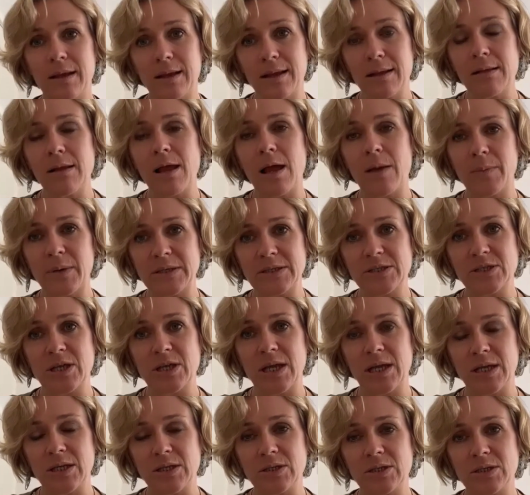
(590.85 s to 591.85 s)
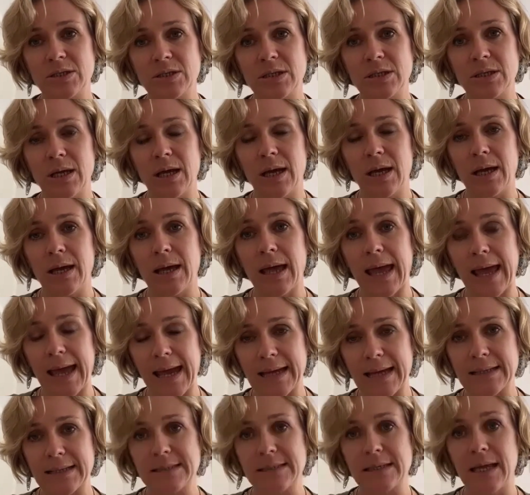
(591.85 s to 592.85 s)
Climate Change
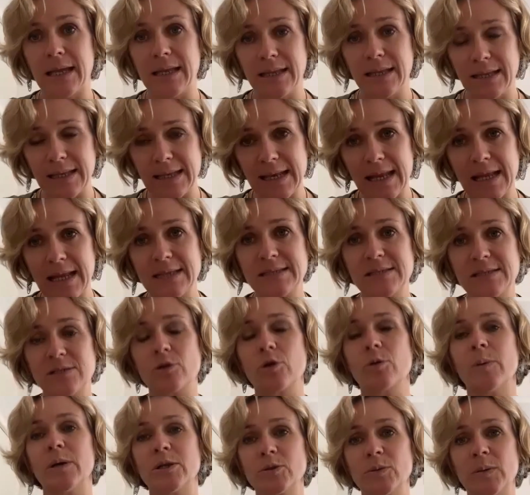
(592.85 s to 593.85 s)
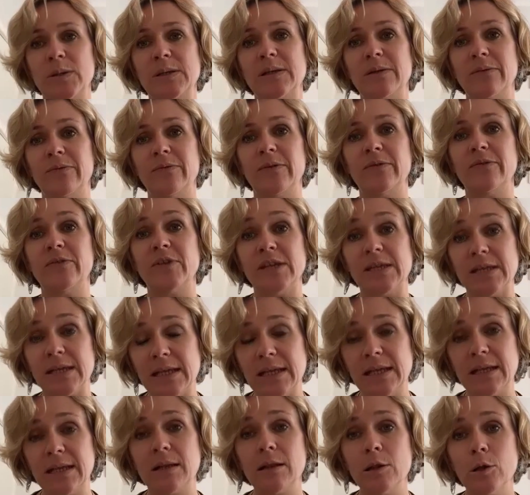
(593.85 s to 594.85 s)
Act and the net zero by 2050
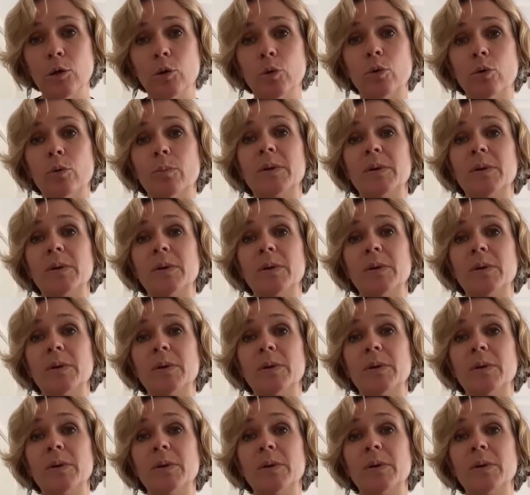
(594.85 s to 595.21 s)
in law,